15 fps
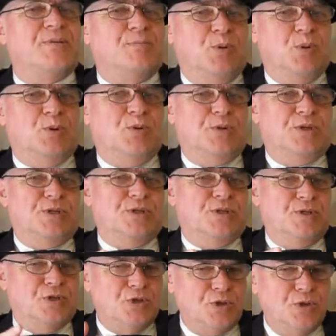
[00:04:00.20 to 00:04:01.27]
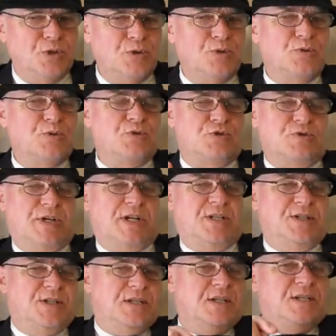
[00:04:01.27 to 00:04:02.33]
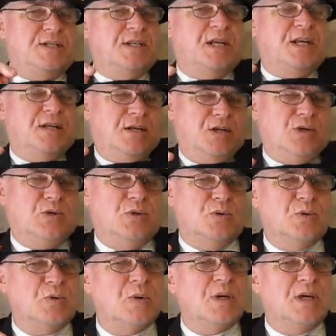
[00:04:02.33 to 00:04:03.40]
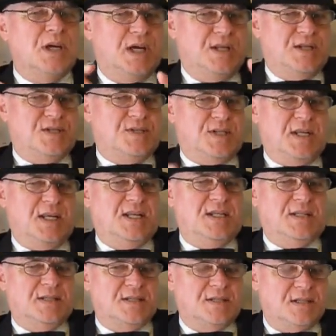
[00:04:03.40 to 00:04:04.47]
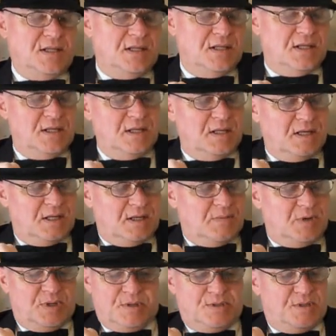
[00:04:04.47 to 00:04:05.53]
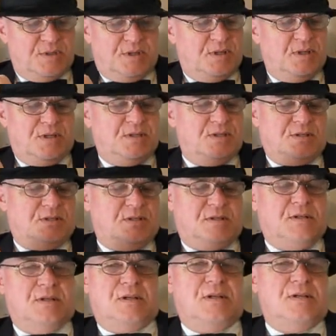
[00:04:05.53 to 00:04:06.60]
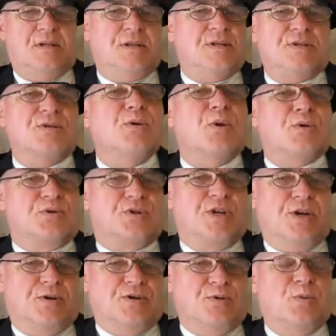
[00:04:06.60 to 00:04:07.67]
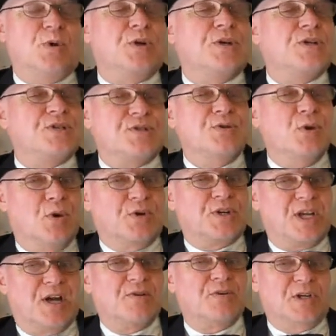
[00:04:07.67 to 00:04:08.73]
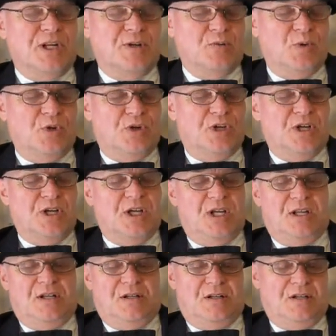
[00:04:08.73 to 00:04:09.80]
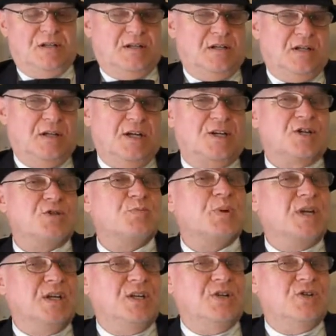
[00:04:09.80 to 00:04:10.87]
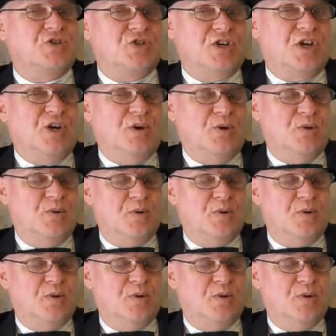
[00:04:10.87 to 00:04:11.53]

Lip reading: deploy new strategies and new understandings, because it's not going to work. It is not currently working, and is beginning to show.